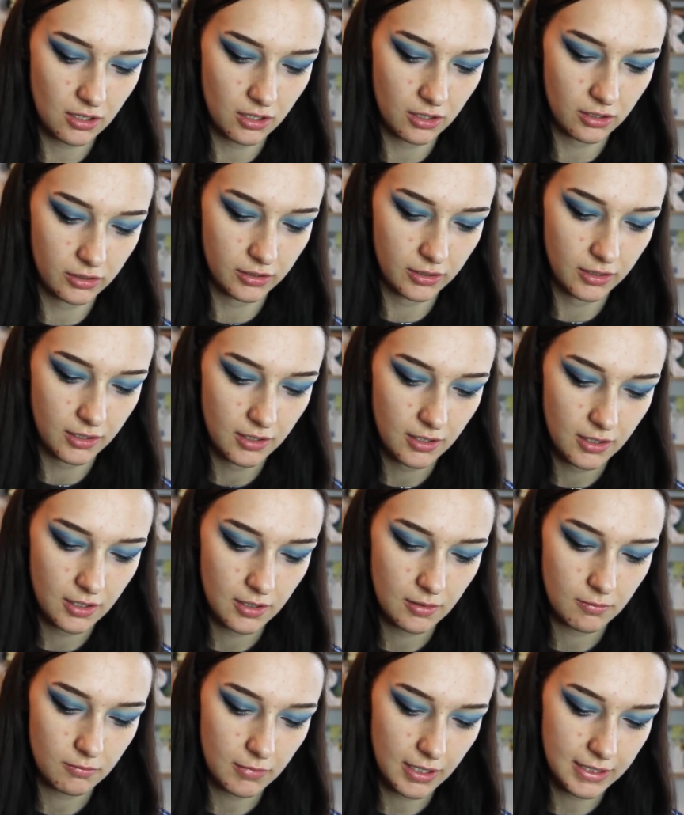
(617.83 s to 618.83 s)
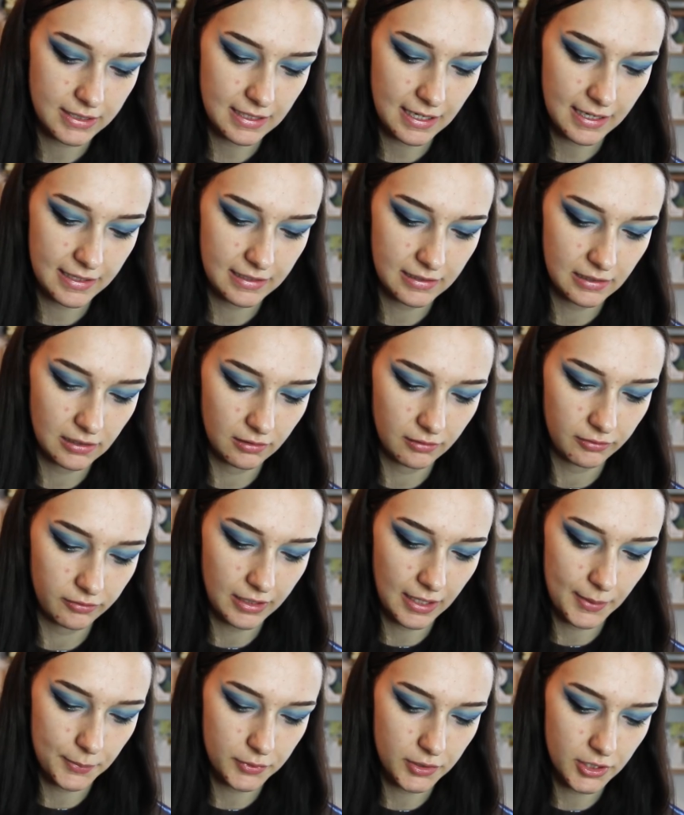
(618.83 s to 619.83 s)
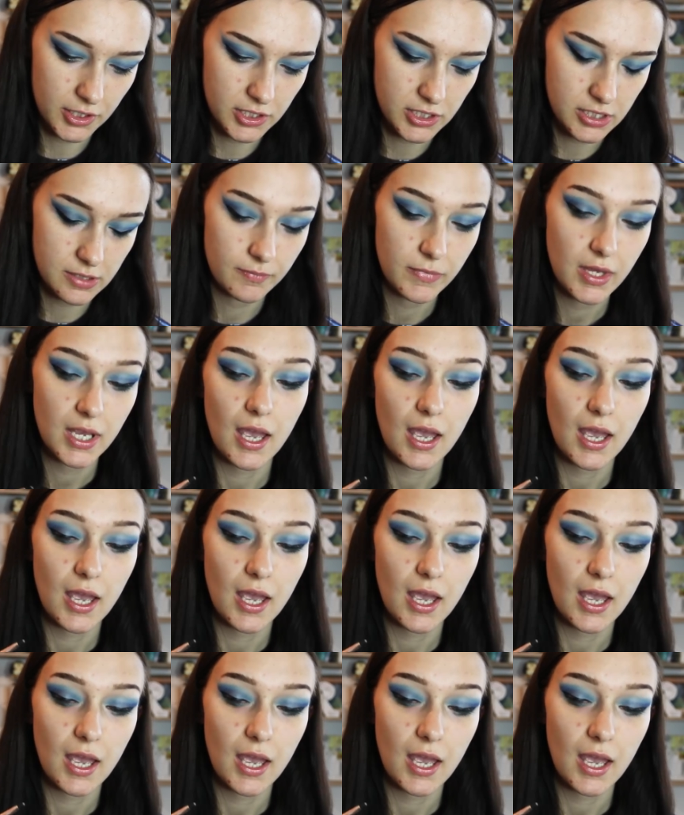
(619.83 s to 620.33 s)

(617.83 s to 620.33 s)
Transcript: on my tiny little flat brush.